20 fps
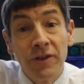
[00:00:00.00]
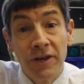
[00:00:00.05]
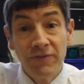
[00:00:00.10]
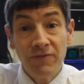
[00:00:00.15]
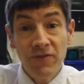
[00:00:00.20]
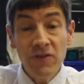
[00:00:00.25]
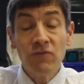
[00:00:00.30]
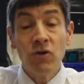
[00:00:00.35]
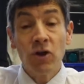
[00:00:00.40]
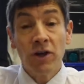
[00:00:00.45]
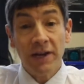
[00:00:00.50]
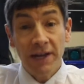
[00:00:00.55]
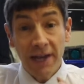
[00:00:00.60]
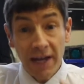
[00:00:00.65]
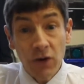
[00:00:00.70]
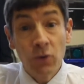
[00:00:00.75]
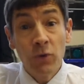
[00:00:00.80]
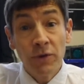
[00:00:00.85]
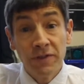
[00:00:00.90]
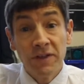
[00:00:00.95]
that if you've got a
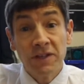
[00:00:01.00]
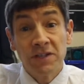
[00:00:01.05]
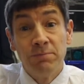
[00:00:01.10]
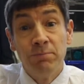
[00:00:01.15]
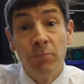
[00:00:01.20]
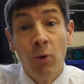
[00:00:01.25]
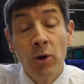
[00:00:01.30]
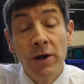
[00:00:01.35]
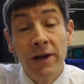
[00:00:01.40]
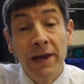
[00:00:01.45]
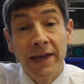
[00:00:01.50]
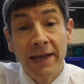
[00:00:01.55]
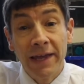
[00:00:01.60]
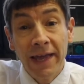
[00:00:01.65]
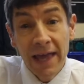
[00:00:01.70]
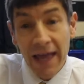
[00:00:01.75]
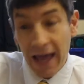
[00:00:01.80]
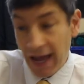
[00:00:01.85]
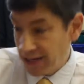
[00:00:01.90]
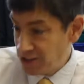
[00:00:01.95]
liquid that's
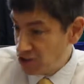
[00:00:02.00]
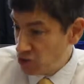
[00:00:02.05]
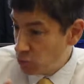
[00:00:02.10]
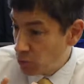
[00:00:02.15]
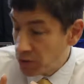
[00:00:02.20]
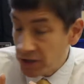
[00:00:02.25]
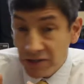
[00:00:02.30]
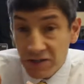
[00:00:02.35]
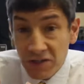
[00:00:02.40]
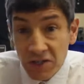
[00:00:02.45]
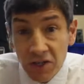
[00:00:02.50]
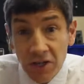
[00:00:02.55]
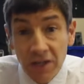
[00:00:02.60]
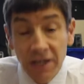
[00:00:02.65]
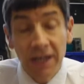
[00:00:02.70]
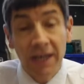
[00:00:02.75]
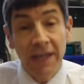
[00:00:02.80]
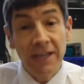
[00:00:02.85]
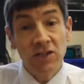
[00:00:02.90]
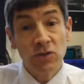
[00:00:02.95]
boiling and you want to
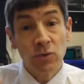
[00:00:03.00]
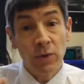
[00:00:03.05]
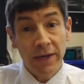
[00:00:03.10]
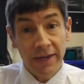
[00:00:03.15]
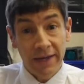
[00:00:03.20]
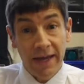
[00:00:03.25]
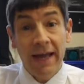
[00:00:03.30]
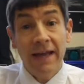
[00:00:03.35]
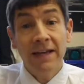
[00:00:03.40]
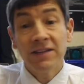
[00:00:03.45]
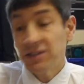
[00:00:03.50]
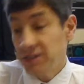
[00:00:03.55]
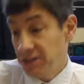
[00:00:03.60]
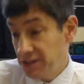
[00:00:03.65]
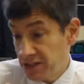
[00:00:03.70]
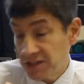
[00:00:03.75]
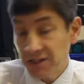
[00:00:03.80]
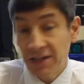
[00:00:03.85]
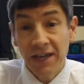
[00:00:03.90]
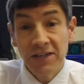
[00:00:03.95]
turn it into a gas, in
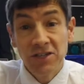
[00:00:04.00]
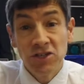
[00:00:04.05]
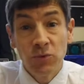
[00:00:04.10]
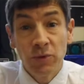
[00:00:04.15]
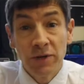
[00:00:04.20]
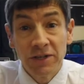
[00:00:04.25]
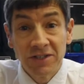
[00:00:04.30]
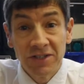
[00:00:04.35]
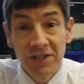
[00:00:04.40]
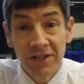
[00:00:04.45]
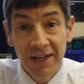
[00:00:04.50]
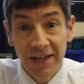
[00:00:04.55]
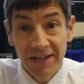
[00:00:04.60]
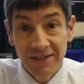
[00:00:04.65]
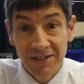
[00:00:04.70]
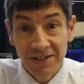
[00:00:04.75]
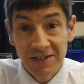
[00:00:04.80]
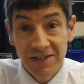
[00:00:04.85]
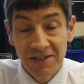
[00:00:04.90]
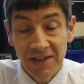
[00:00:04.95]
this case you want to turn it
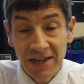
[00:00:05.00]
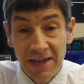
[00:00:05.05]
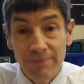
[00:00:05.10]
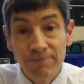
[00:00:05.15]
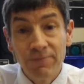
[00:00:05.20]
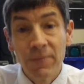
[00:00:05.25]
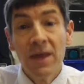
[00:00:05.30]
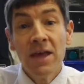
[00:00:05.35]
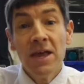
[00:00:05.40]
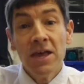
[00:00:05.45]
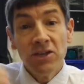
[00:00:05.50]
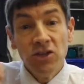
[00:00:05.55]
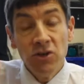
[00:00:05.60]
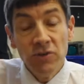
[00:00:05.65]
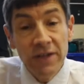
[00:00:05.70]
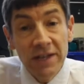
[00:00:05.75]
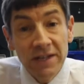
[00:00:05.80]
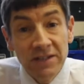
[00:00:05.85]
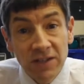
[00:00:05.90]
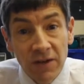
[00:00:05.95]
into steam, you
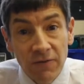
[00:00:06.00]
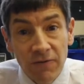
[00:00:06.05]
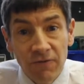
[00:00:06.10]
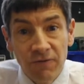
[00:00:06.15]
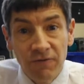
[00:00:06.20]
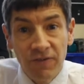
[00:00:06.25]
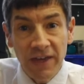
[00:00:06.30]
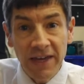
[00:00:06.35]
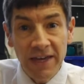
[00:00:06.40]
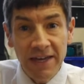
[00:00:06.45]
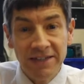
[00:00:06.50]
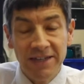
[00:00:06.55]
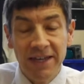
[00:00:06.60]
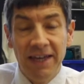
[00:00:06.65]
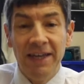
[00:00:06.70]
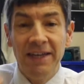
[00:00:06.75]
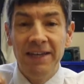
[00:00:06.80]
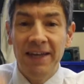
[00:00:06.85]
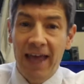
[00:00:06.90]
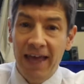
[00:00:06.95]
need to feed
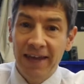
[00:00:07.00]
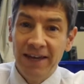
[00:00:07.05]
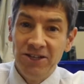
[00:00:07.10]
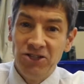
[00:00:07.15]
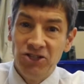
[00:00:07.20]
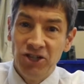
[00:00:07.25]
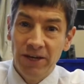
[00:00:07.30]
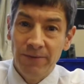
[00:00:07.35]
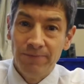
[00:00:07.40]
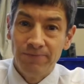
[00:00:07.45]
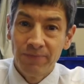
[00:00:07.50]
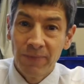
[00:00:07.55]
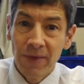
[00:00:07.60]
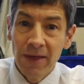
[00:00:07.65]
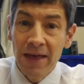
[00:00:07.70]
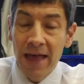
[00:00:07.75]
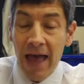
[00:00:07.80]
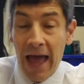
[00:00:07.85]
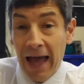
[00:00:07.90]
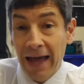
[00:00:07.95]
in energy.
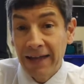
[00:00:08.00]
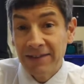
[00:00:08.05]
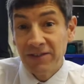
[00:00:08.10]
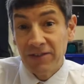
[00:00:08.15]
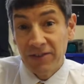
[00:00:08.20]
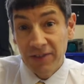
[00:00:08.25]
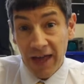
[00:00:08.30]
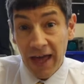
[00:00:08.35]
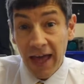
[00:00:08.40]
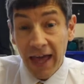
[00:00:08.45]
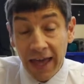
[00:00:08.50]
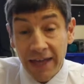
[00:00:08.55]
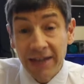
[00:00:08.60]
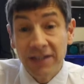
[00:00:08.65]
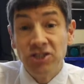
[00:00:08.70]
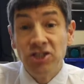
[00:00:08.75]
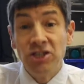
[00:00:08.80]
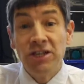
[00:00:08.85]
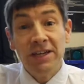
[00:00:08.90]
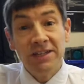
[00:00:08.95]
And that
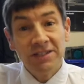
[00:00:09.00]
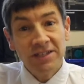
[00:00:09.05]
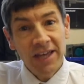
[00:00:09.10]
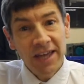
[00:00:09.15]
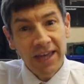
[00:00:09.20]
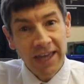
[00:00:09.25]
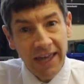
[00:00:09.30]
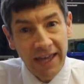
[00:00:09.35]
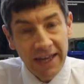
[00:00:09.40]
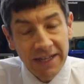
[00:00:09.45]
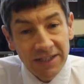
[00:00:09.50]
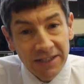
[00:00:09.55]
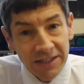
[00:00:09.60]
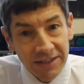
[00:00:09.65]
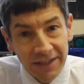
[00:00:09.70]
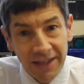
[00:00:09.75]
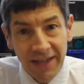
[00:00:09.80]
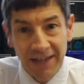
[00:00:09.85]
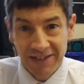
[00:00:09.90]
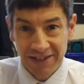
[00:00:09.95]
energy is
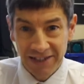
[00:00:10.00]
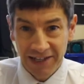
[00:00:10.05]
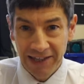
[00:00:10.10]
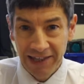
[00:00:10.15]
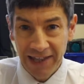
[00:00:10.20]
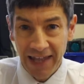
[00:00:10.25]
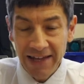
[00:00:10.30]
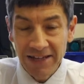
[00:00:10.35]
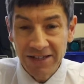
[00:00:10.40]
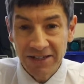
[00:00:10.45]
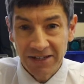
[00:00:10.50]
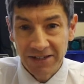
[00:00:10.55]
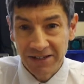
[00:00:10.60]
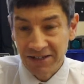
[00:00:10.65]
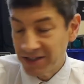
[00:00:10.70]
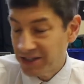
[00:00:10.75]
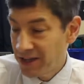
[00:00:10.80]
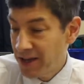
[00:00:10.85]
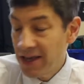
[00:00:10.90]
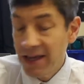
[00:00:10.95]
hidden, it's
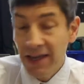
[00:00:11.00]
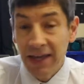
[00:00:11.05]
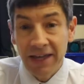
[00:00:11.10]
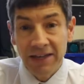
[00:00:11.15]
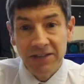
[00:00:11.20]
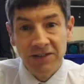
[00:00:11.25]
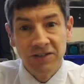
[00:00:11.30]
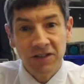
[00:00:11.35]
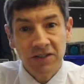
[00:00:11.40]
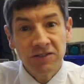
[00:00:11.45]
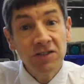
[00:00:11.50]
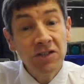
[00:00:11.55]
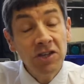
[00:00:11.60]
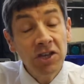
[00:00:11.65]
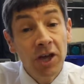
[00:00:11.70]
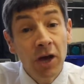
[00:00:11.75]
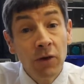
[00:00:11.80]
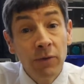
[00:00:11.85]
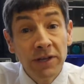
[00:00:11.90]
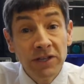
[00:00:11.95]
latent. It doesn't
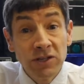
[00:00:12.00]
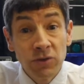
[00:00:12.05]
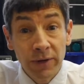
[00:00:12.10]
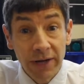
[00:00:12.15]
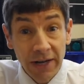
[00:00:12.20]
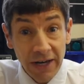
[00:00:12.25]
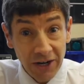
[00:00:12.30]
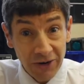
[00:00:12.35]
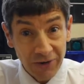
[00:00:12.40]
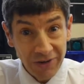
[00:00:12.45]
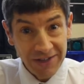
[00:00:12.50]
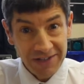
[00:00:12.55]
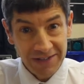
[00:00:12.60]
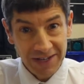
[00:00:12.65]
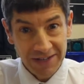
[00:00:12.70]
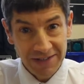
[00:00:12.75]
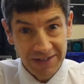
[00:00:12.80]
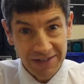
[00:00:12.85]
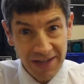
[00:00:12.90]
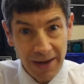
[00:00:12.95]
go into an increase
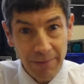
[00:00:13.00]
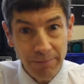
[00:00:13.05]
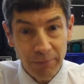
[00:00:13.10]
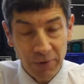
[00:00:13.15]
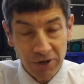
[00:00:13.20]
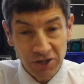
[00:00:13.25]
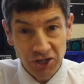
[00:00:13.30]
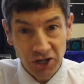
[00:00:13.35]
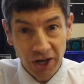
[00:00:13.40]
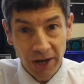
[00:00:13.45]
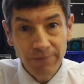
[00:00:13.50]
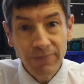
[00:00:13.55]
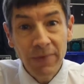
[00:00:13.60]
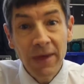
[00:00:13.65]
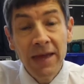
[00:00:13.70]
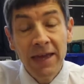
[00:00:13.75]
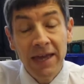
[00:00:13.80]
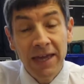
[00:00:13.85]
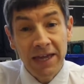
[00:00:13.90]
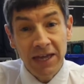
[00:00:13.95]
in temperature,
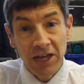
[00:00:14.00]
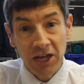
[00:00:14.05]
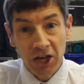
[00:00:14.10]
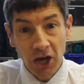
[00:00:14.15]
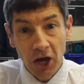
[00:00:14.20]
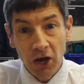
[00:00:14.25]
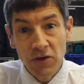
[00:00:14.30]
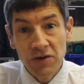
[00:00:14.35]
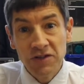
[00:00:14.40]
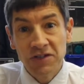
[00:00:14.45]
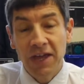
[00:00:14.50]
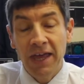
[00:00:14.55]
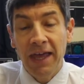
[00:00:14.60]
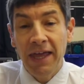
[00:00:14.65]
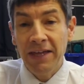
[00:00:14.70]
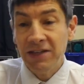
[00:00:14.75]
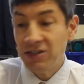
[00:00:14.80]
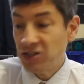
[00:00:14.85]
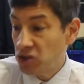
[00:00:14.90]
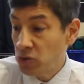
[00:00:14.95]
it goes
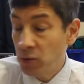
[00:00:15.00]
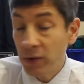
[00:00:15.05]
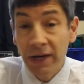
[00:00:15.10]
into